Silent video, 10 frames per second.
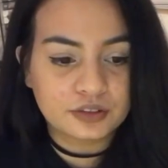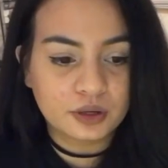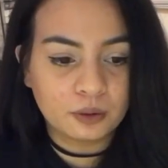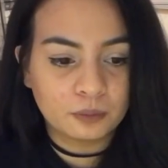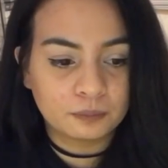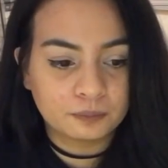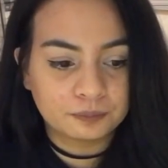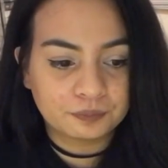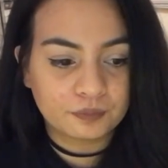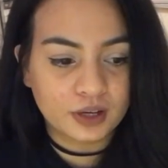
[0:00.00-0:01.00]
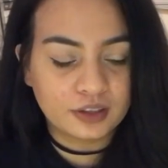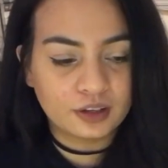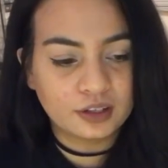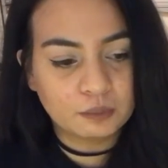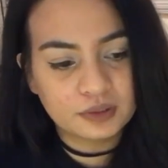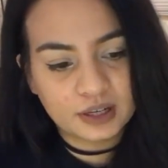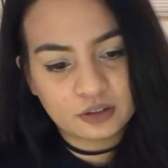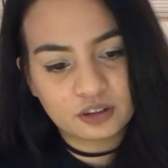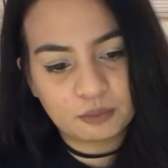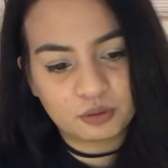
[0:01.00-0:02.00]
So I thought that was
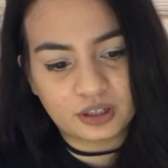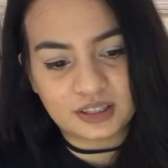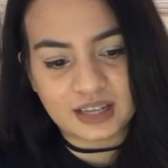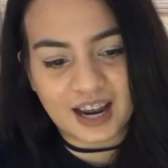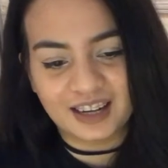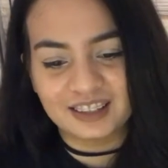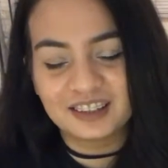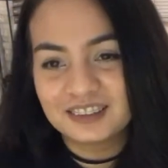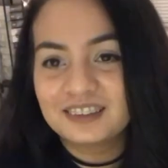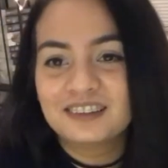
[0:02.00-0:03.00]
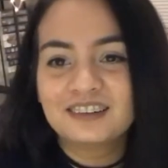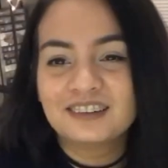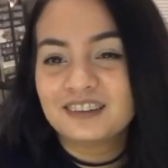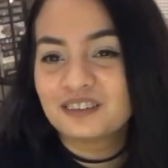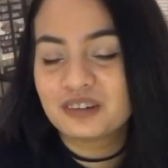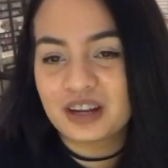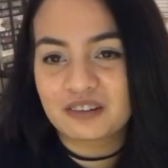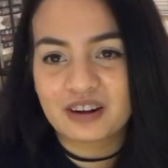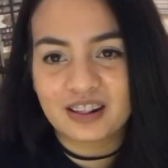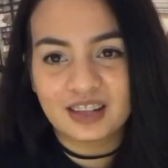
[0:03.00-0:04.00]
actually pretty sad when I
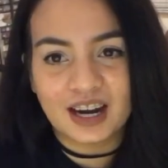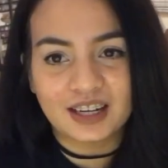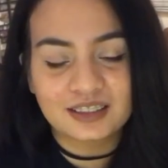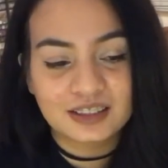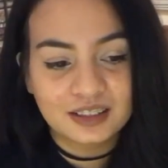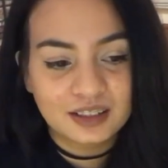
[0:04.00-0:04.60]
read that.